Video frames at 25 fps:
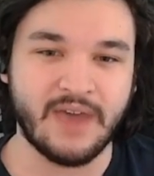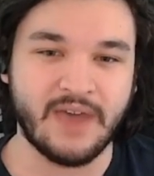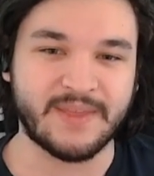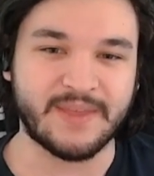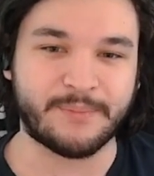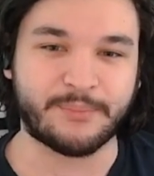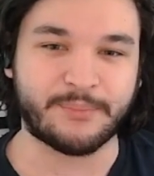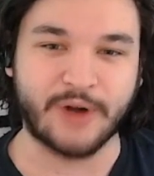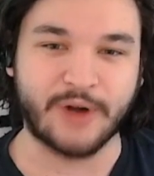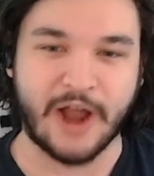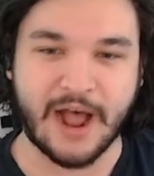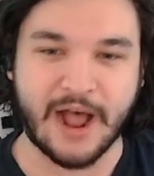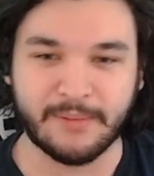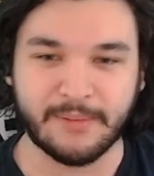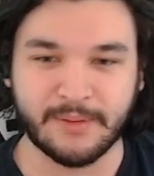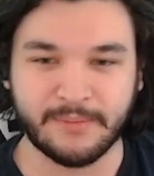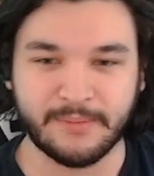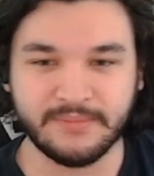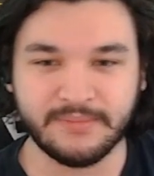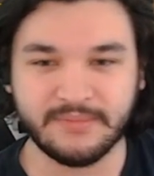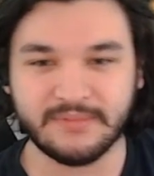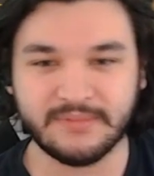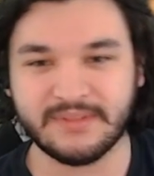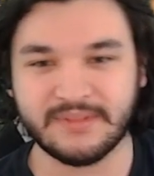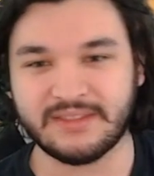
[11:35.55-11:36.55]
The
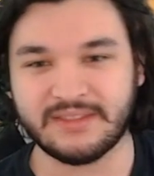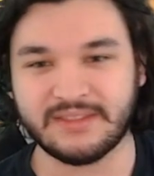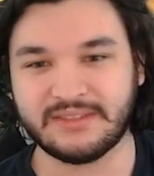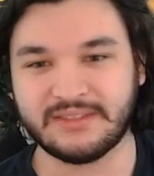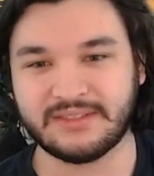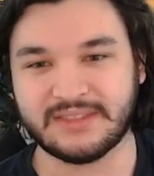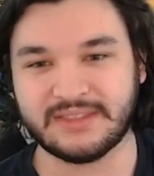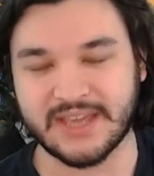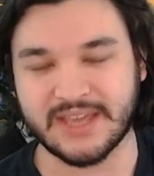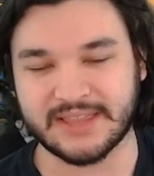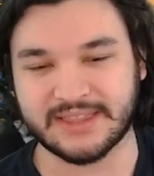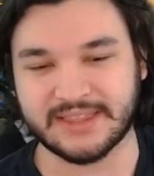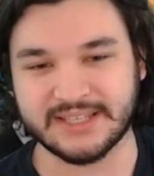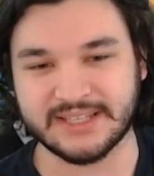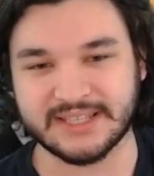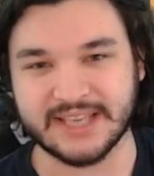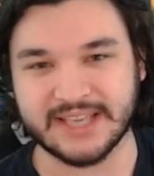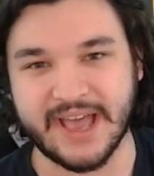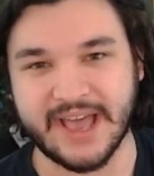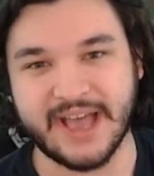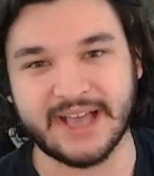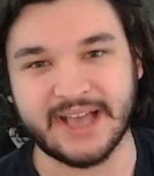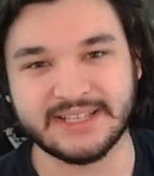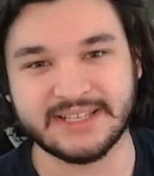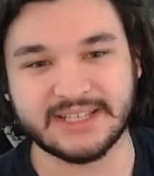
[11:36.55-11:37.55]
problem that this
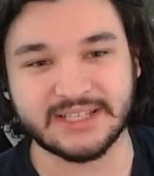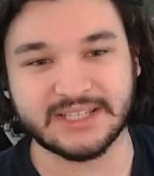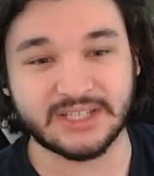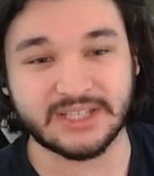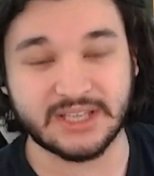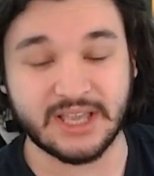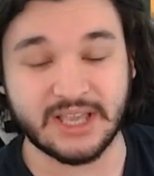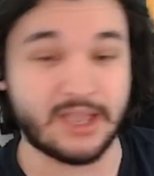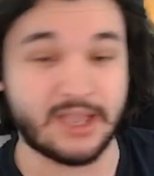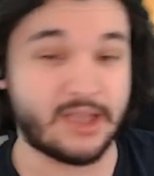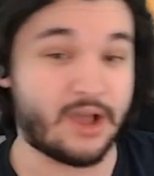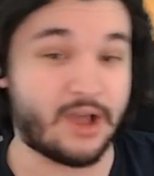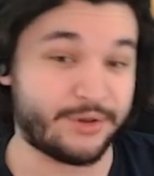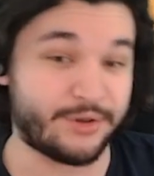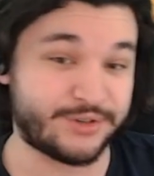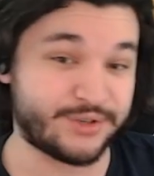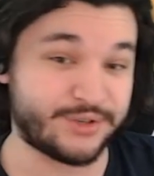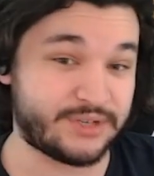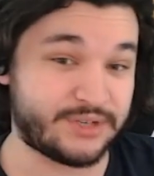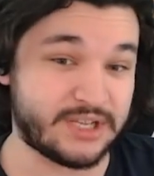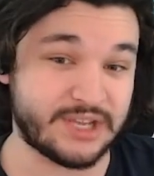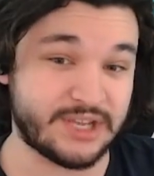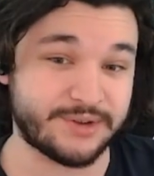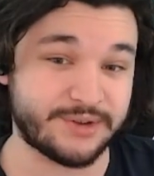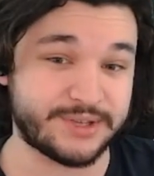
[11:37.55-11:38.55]
has is it eh,
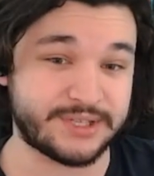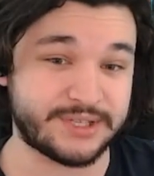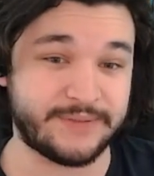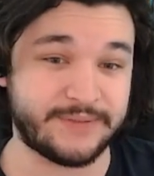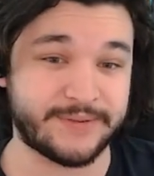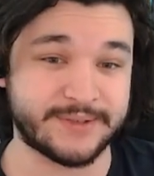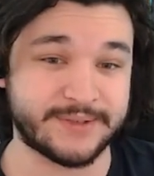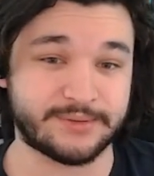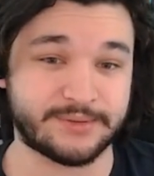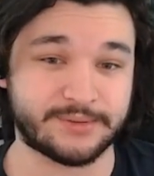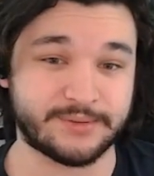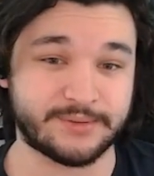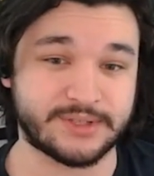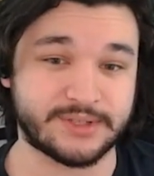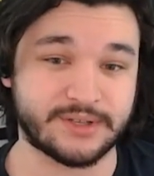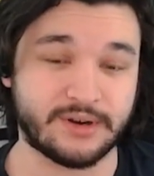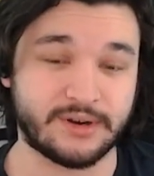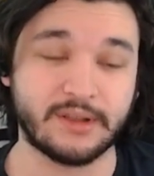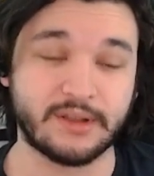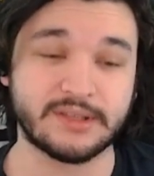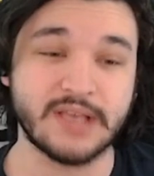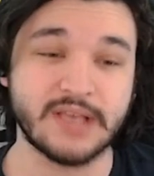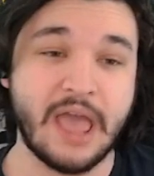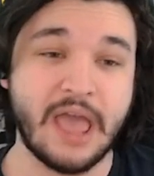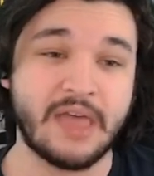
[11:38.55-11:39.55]
also decreased defense for three
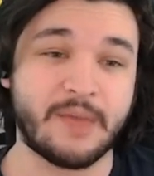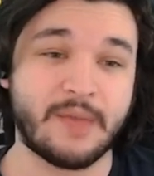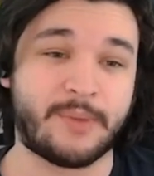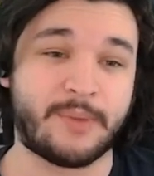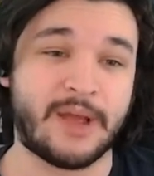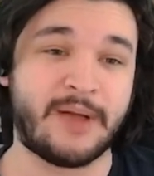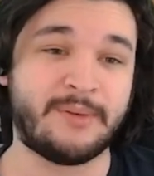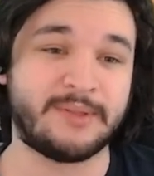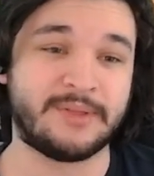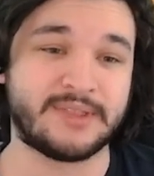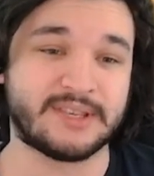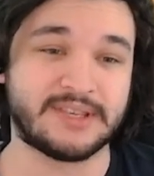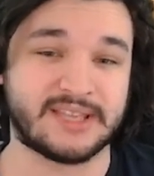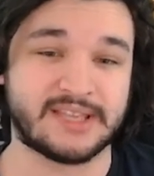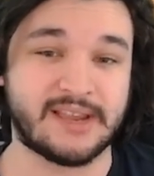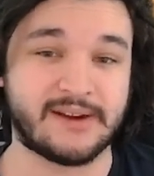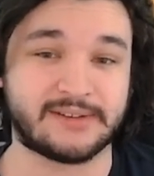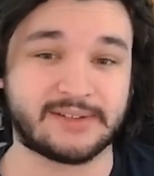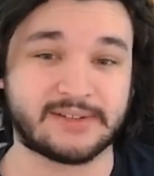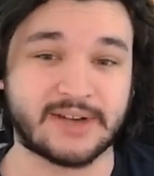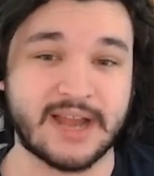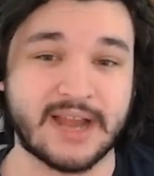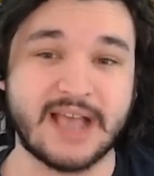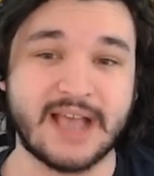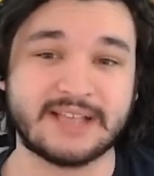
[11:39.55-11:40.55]
turns. The problem that this
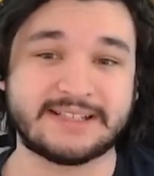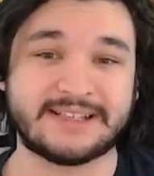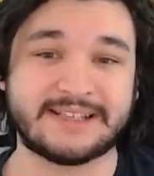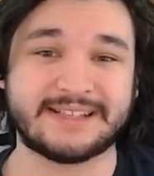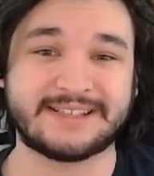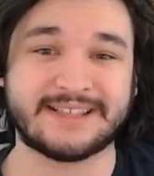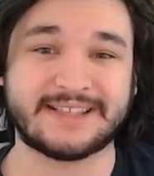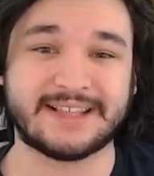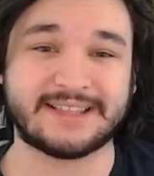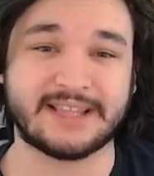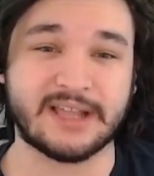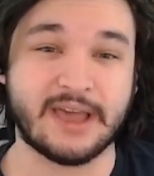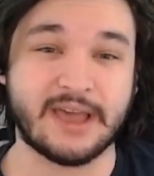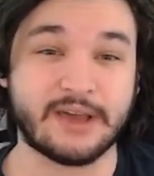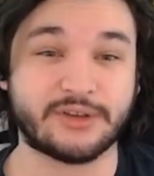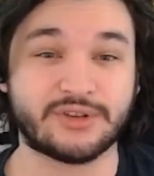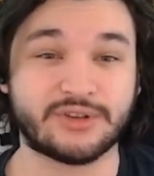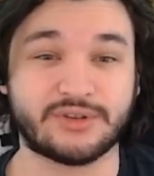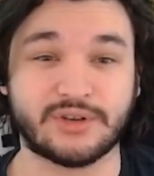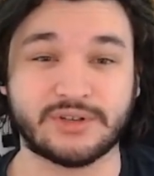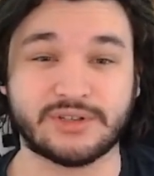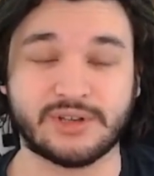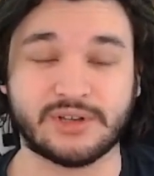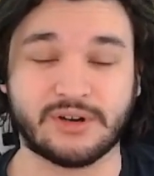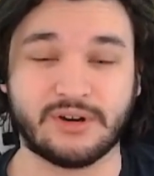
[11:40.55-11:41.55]
character has is that the
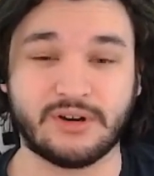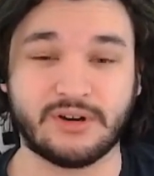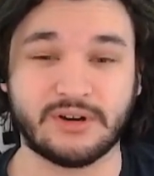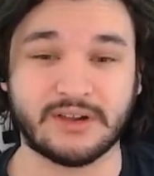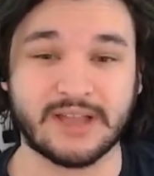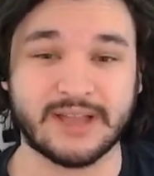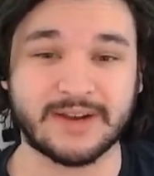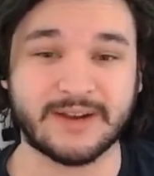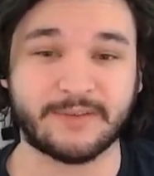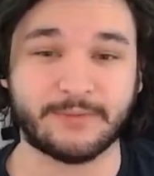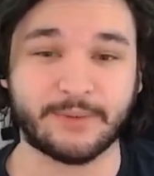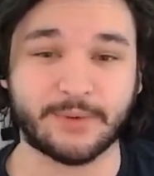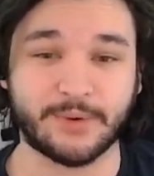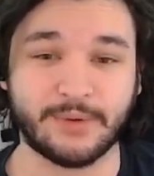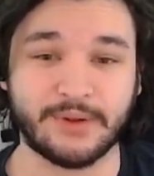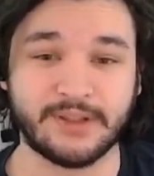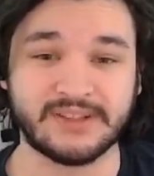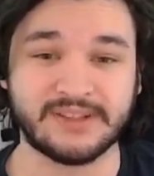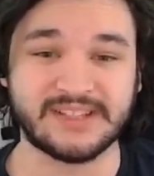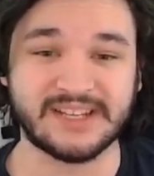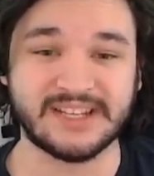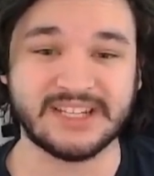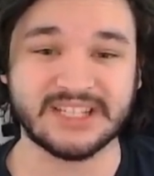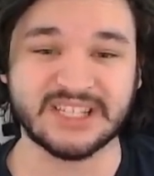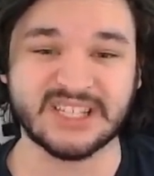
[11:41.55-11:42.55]
extra turn kind of
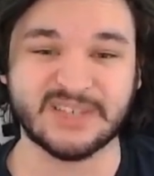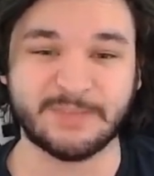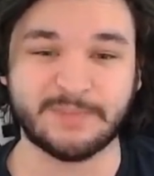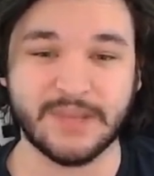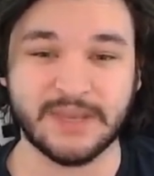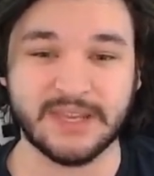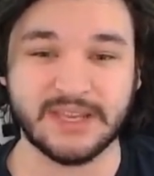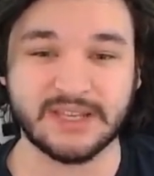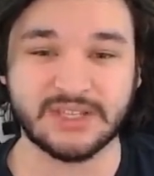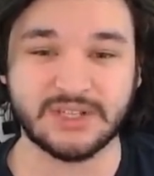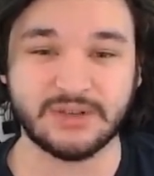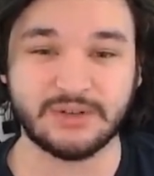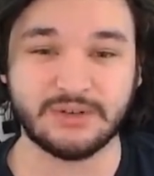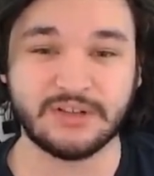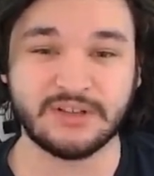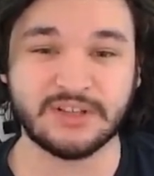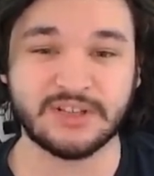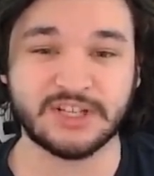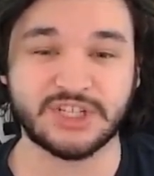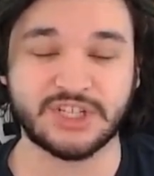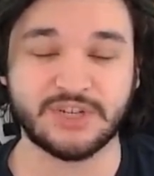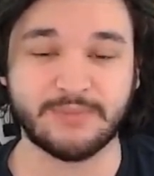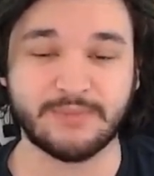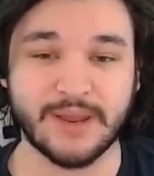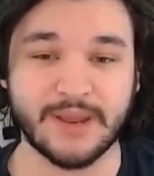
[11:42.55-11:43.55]
ruins any speed tuning
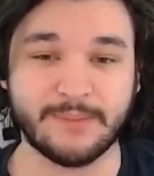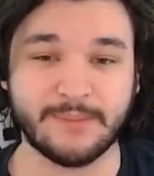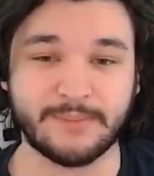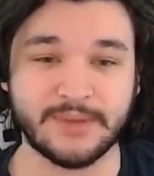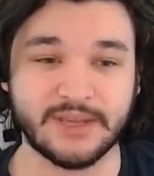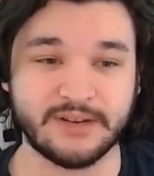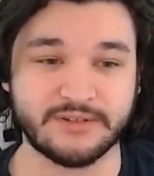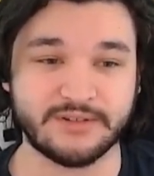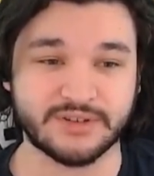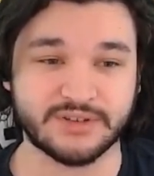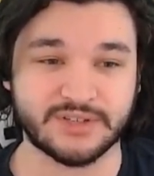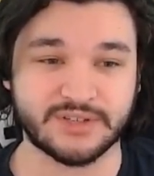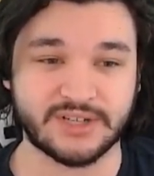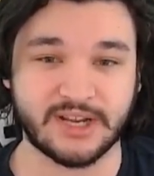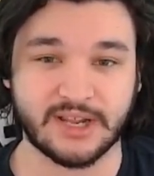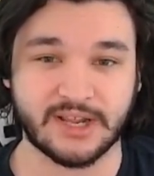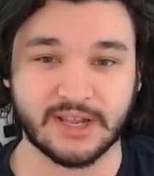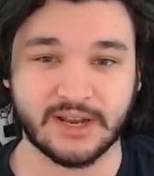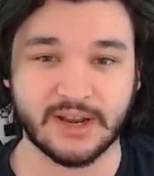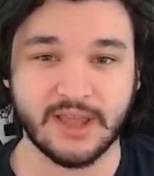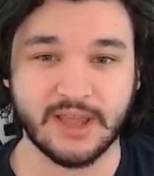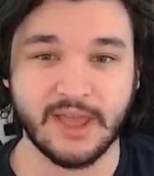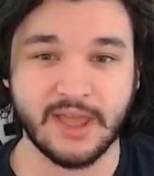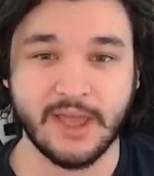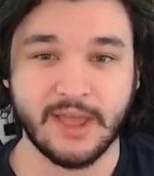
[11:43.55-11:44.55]
that she might be interested
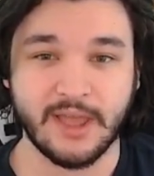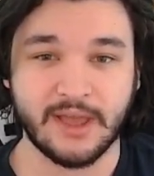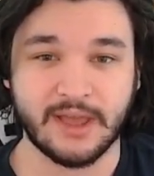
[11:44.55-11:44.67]
in.